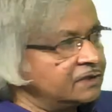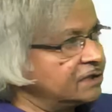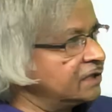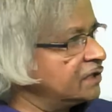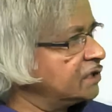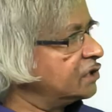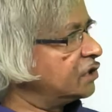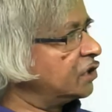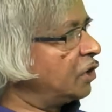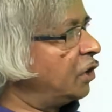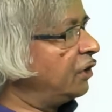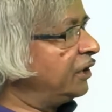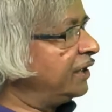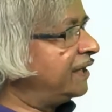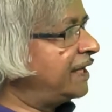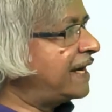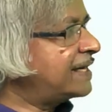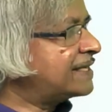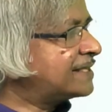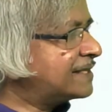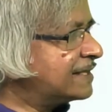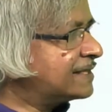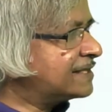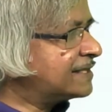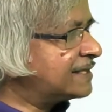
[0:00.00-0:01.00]
So in
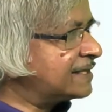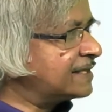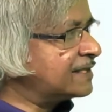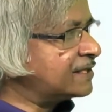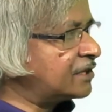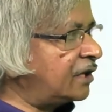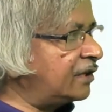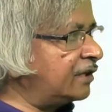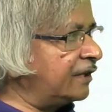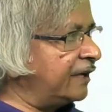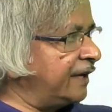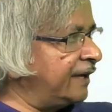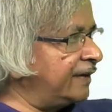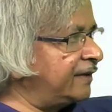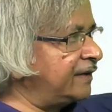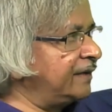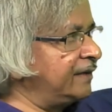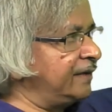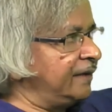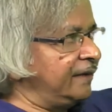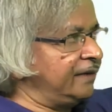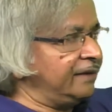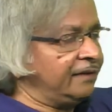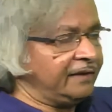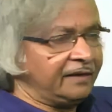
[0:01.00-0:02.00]
that sense, it is all
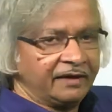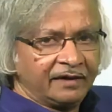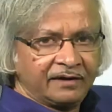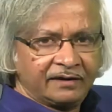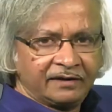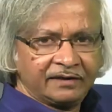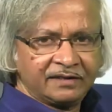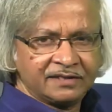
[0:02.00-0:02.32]
hidden in there.